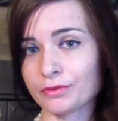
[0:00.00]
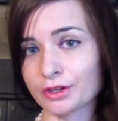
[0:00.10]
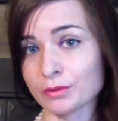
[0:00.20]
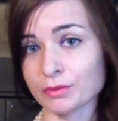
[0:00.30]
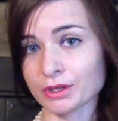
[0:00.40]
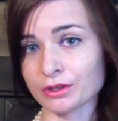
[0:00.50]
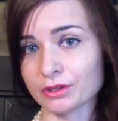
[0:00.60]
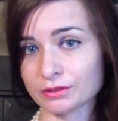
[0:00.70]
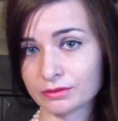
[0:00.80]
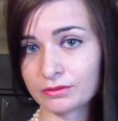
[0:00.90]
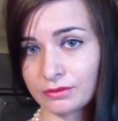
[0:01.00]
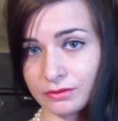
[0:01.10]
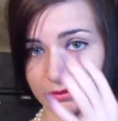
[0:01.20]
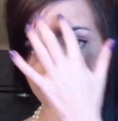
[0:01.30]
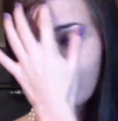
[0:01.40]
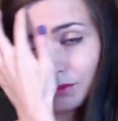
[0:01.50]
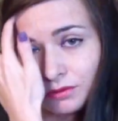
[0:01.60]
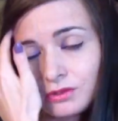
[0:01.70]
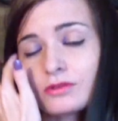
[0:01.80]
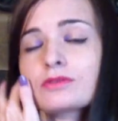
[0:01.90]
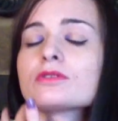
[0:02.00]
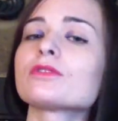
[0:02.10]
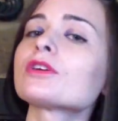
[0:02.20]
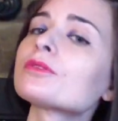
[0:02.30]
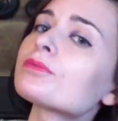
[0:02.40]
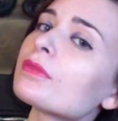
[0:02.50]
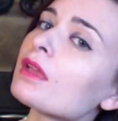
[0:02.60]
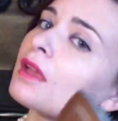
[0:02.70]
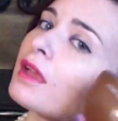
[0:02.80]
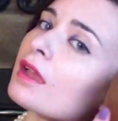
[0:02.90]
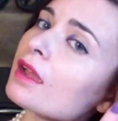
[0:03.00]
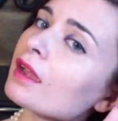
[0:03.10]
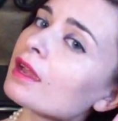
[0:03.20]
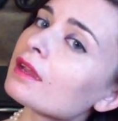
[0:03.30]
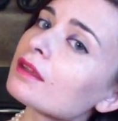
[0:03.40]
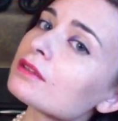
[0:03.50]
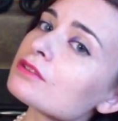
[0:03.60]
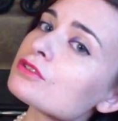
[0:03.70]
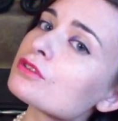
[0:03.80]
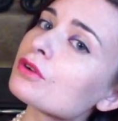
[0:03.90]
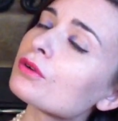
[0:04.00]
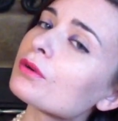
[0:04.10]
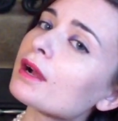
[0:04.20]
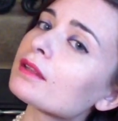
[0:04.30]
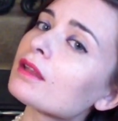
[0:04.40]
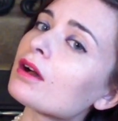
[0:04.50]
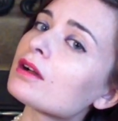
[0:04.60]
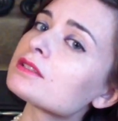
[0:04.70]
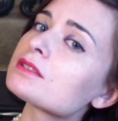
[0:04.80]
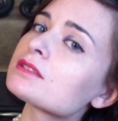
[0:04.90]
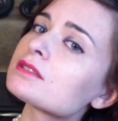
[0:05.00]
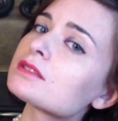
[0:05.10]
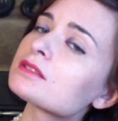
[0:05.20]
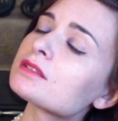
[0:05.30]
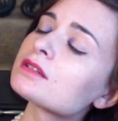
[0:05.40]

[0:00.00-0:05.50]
the company that hosts the server, and so I lost